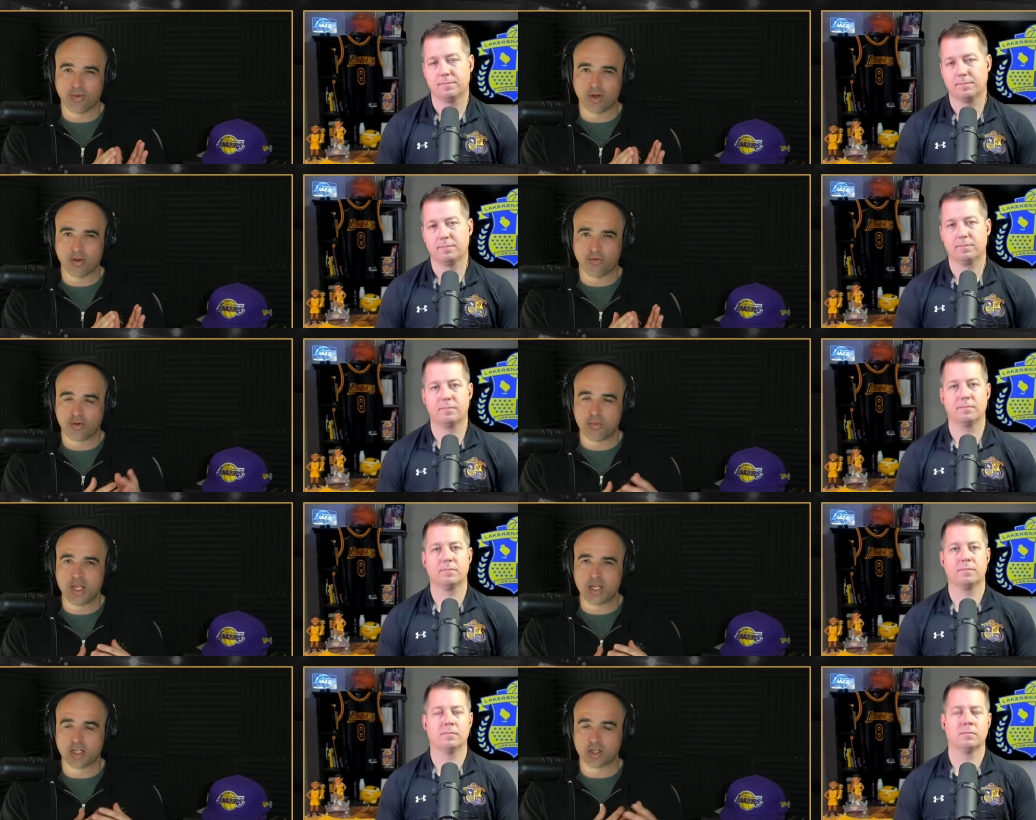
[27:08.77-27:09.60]
Speaker 1: For me, it
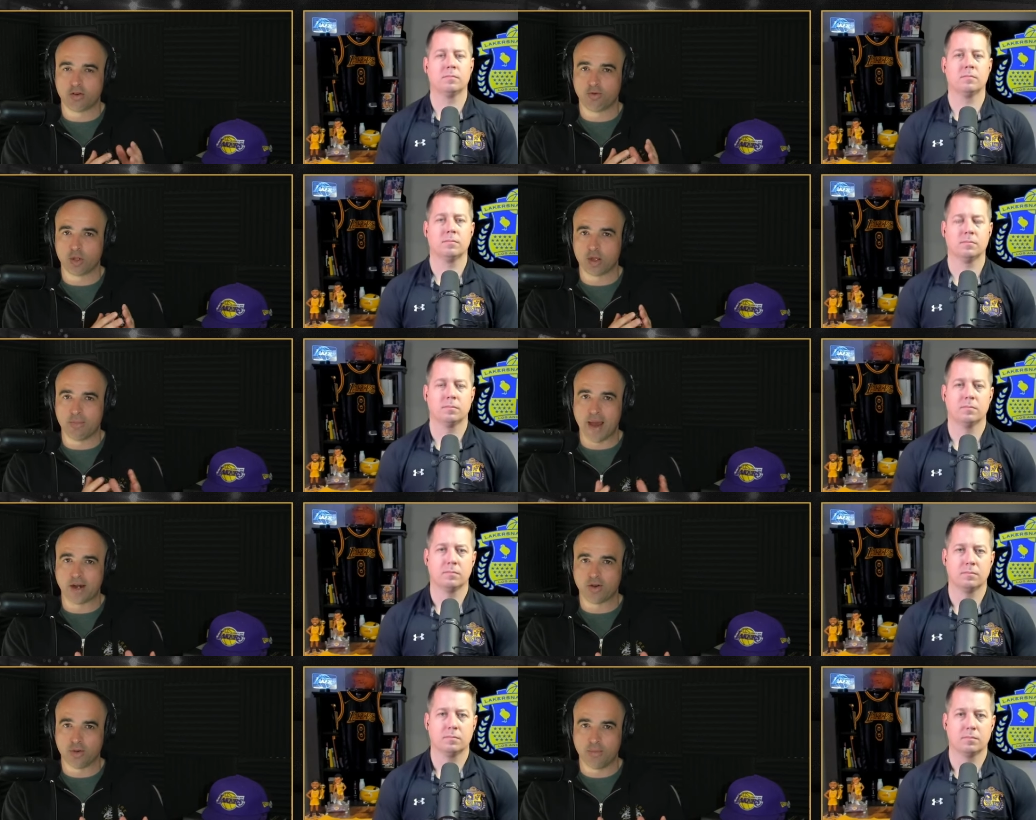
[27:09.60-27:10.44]
doesn't even really matter
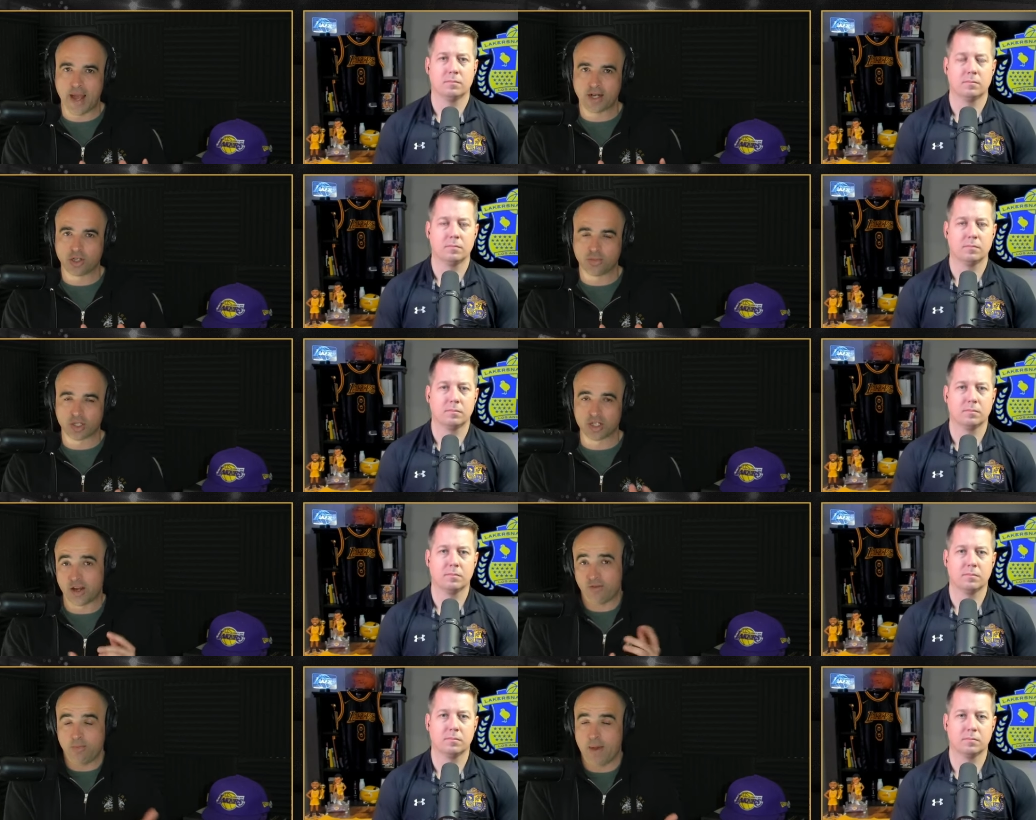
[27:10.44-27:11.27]
the matchups because
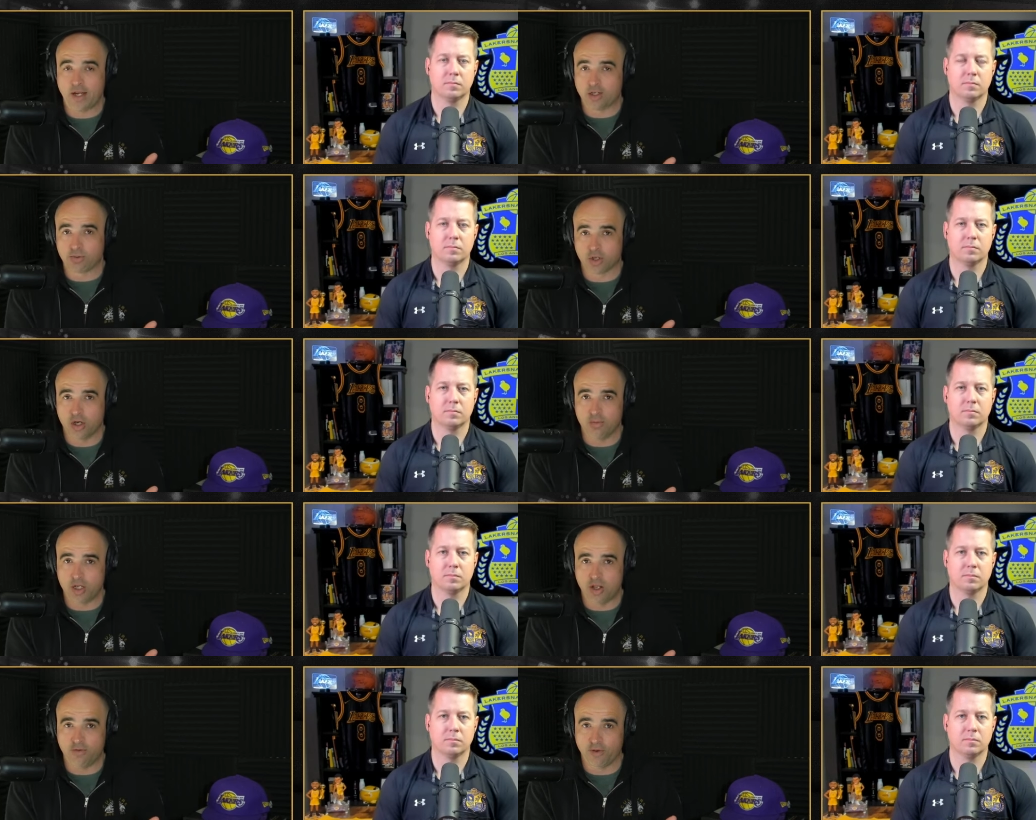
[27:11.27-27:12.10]
every matchup is going to be
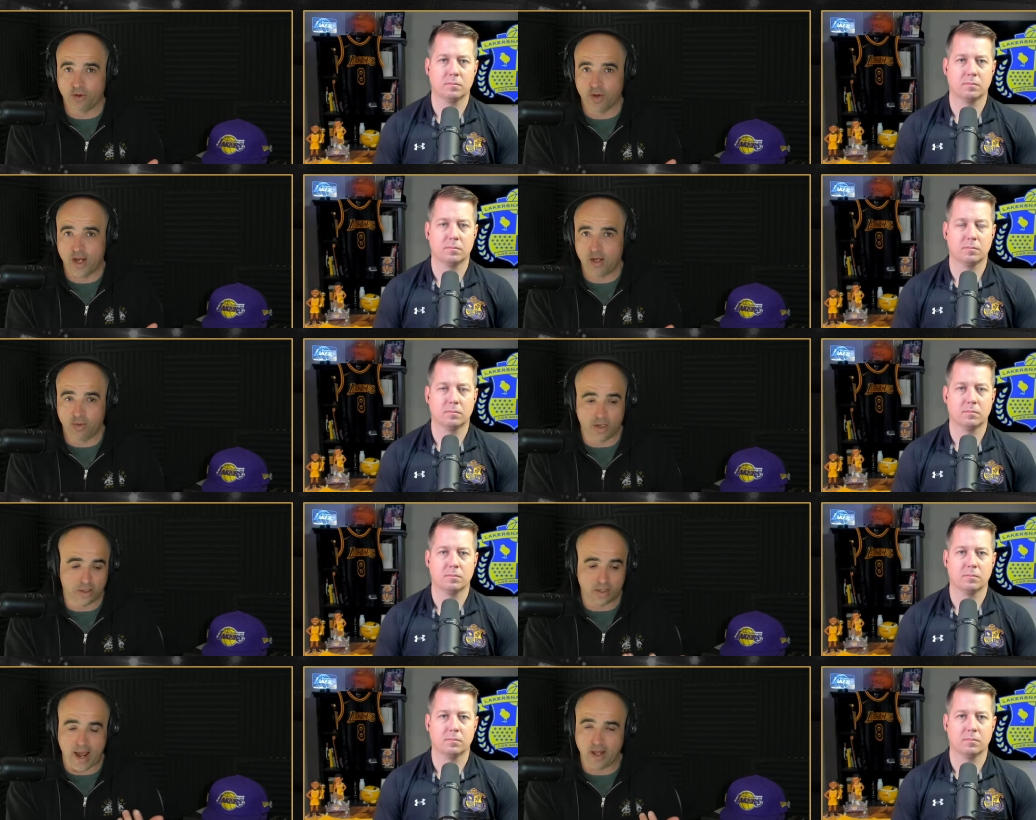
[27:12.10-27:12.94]
difficult anyways.
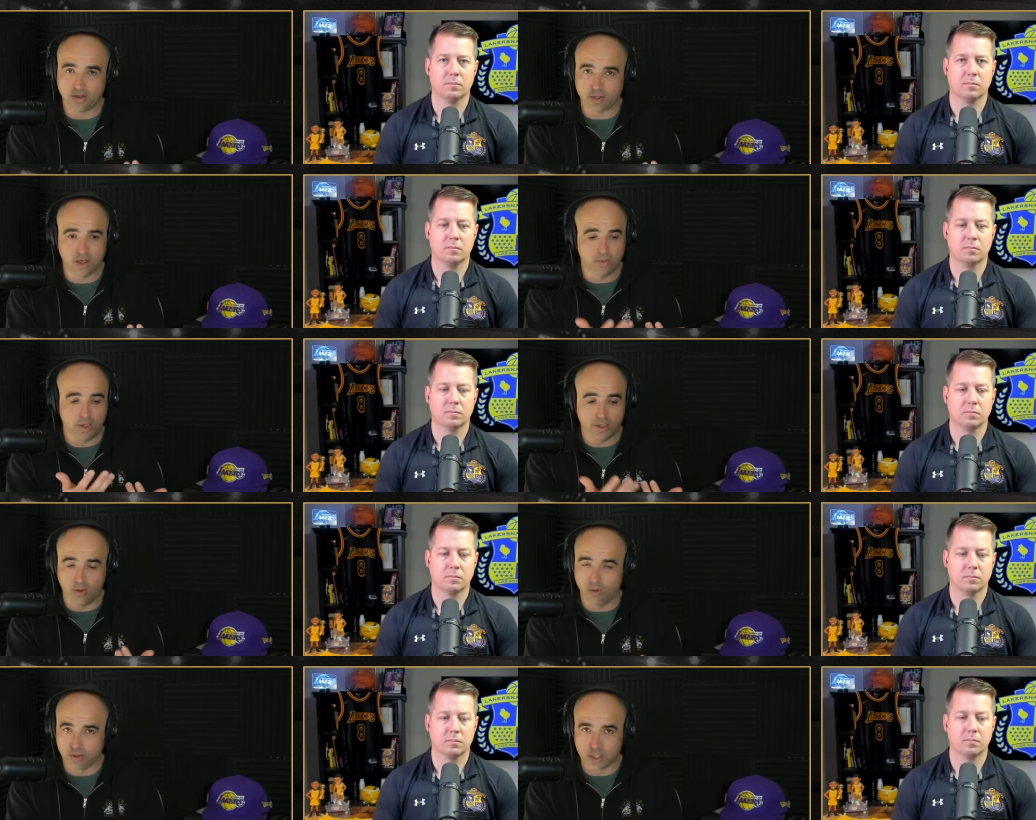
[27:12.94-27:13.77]
Dallas can win,
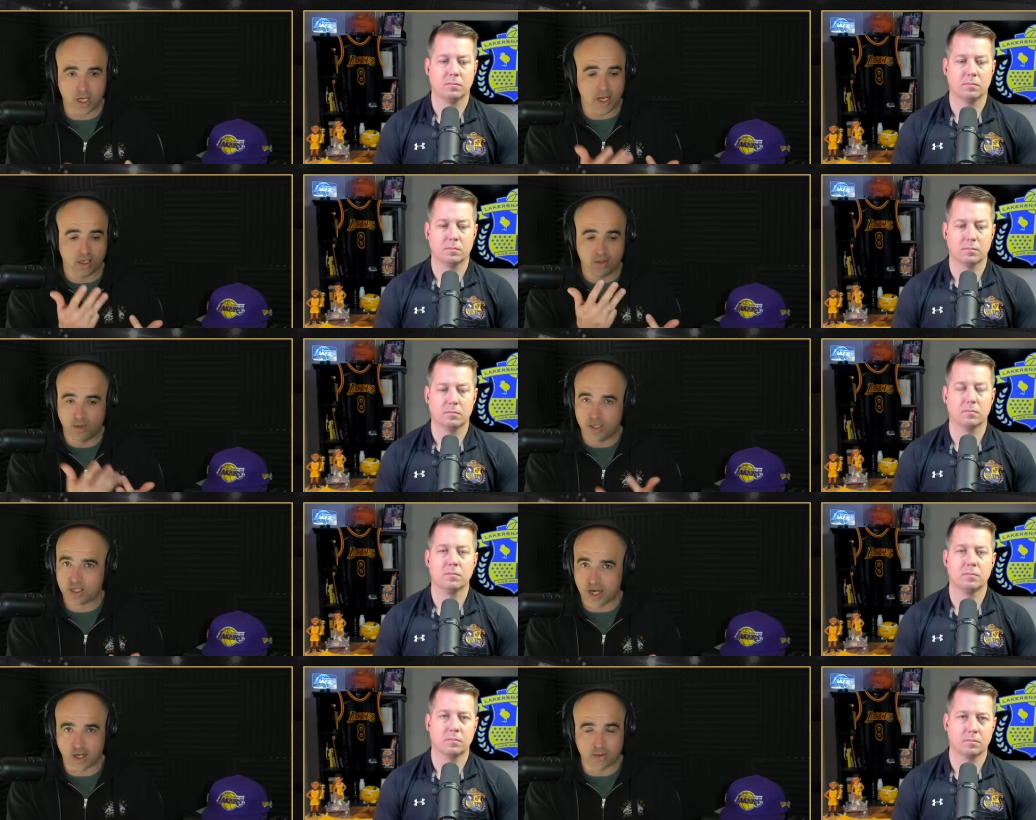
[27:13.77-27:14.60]
Golden State can win,
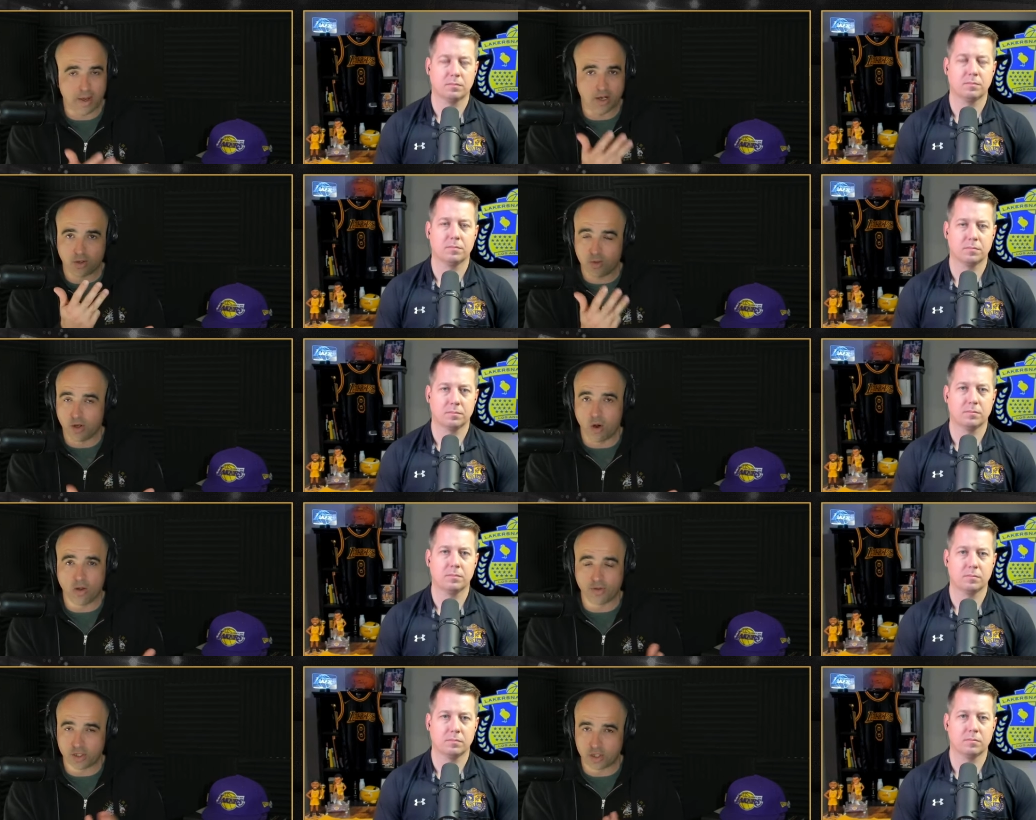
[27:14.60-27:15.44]
Sacramento can win. All
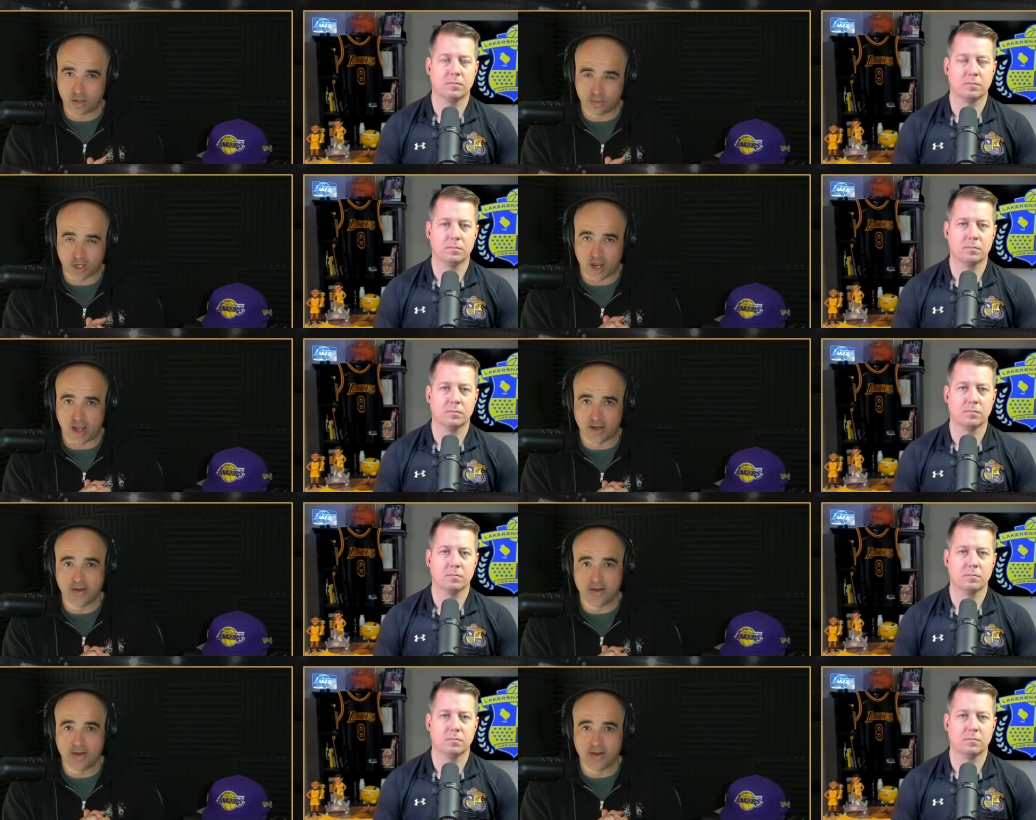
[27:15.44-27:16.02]
these teams can.